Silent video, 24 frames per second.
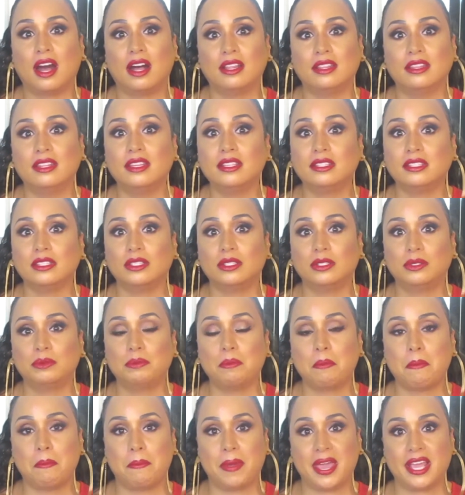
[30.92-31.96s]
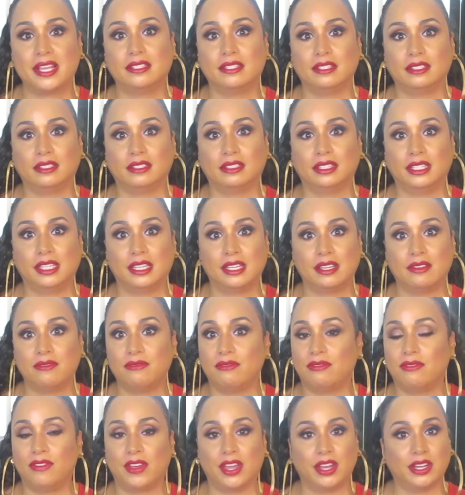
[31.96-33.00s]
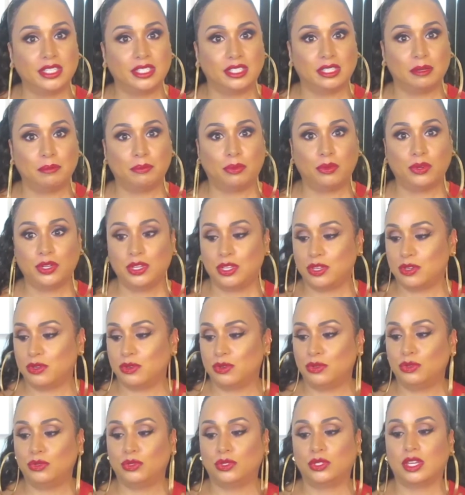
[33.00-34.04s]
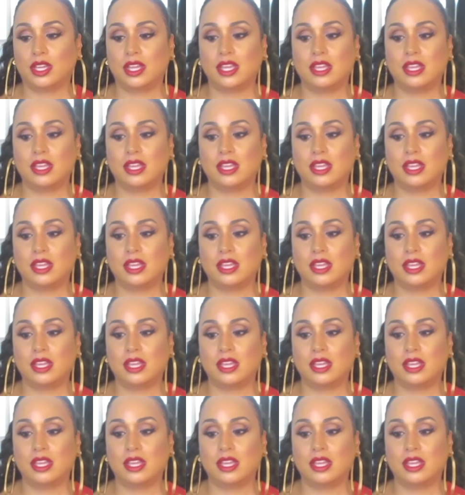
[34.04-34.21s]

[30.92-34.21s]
This is basically very simple to use,